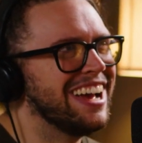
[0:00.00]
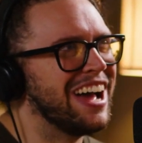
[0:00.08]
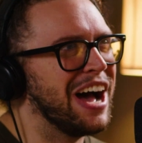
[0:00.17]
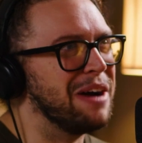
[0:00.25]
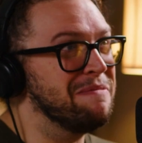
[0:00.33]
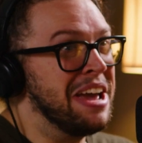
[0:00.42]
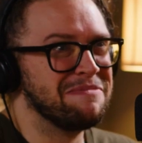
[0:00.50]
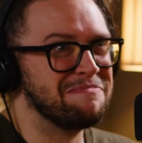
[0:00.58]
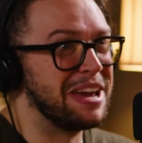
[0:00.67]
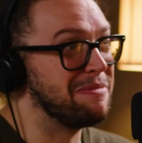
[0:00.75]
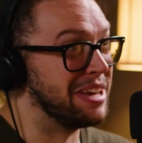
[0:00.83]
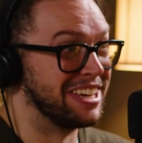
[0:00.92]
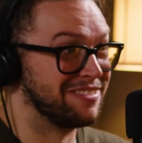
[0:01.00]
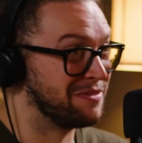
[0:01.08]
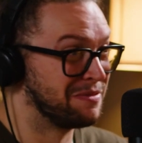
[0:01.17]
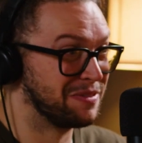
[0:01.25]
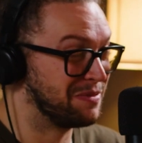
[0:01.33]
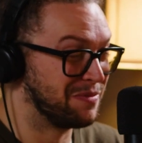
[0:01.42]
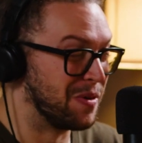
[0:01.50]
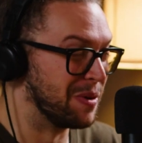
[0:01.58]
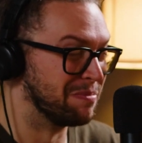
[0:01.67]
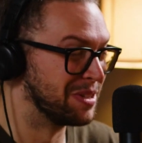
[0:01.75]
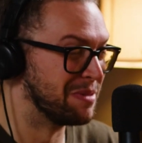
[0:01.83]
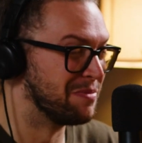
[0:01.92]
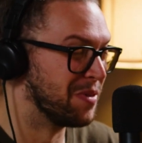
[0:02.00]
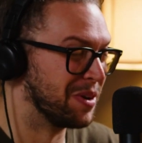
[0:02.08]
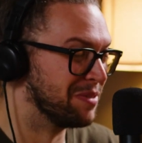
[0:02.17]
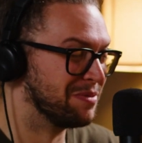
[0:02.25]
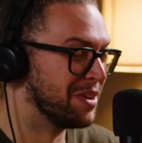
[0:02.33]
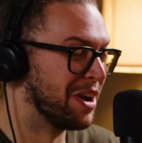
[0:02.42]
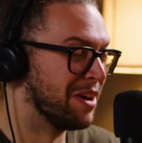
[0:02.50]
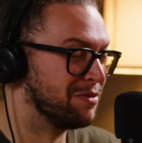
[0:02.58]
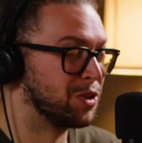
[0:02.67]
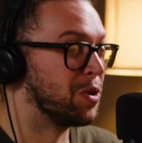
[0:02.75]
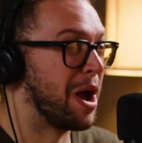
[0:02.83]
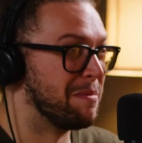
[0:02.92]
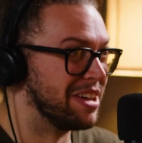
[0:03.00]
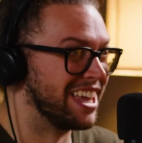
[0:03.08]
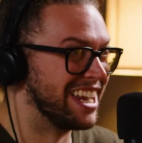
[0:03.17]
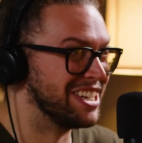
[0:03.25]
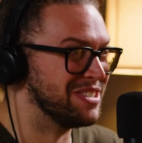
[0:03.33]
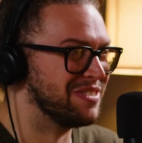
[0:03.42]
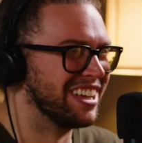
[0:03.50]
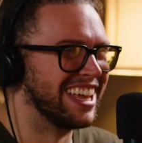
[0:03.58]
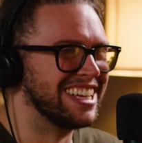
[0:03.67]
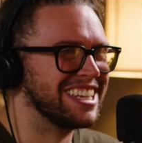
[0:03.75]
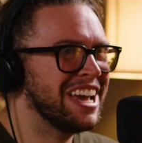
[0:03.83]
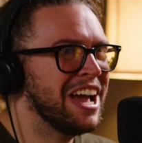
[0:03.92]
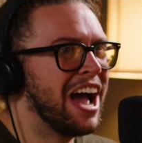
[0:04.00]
Um, maybe it formed some sort of uh, trauma that I didn't realize.